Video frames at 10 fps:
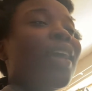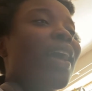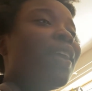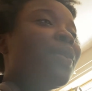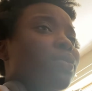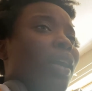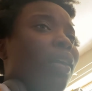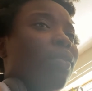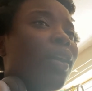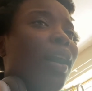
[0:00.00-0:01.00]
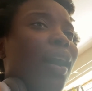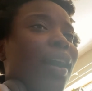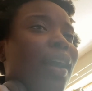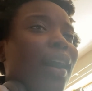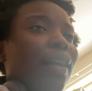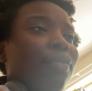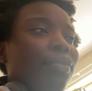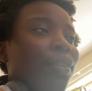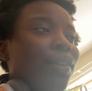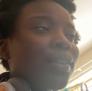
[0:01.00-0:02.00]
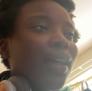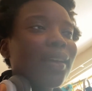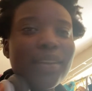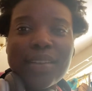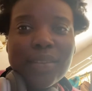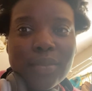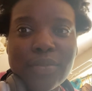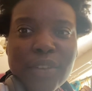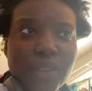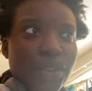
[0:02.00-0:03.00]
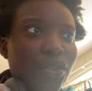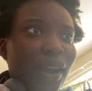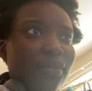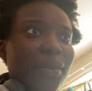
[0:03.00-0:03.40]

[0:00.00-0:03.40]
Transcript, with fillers: Anyway, now that I have gotten like a first draft,